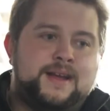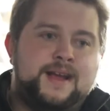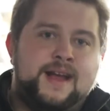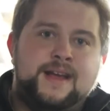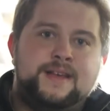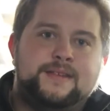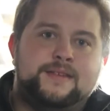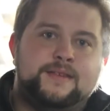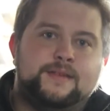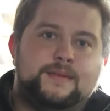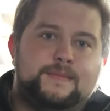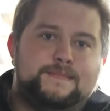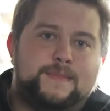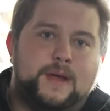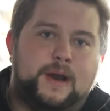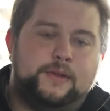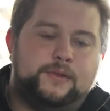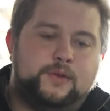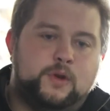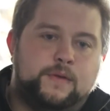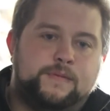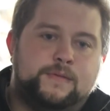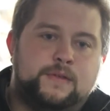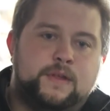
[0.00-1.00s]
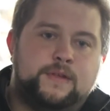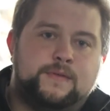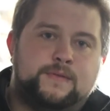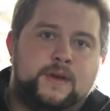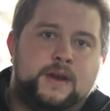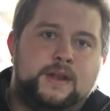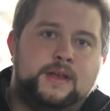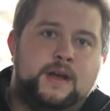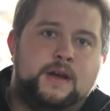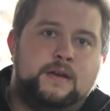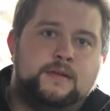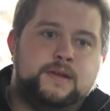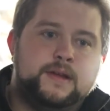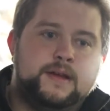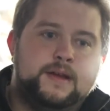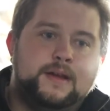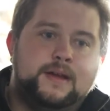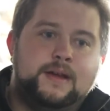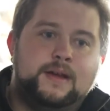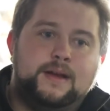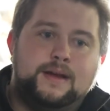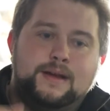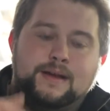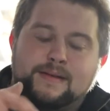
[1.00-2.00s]
guys, that'll do it for this video.
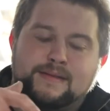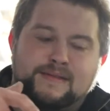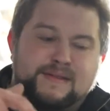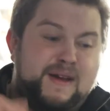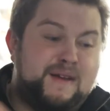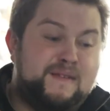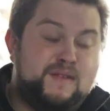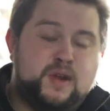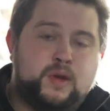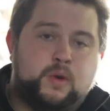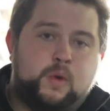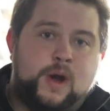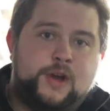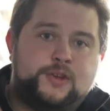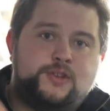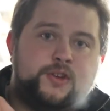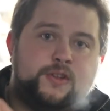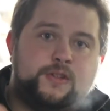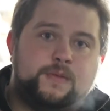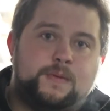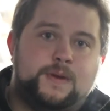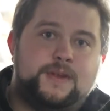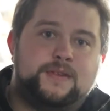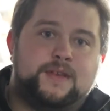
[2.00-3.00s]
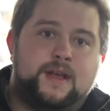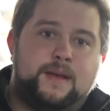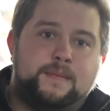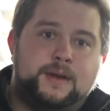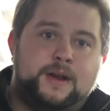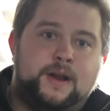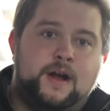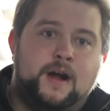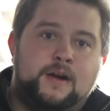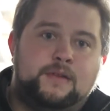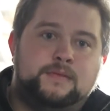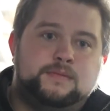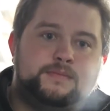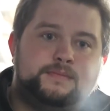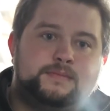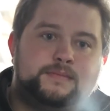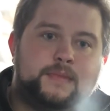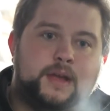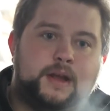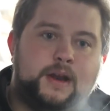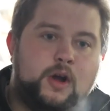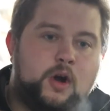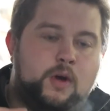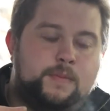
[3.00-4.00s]
If you have any questions, please let me know,
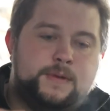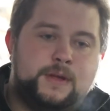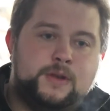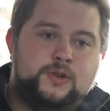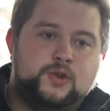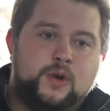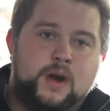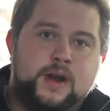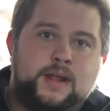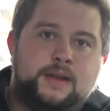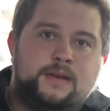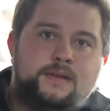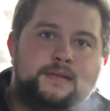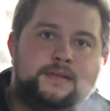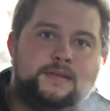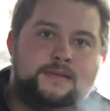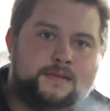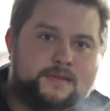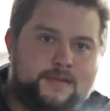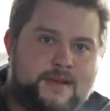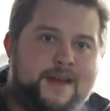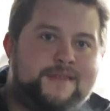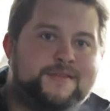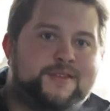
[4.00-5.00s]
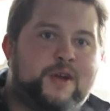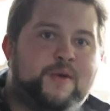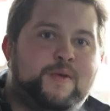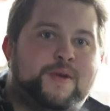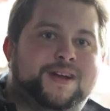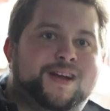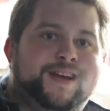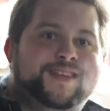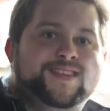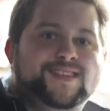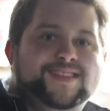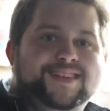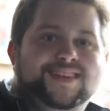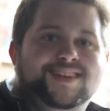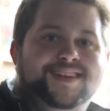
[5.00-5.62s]
and I hope you enjoyed it. Have a good one, guys.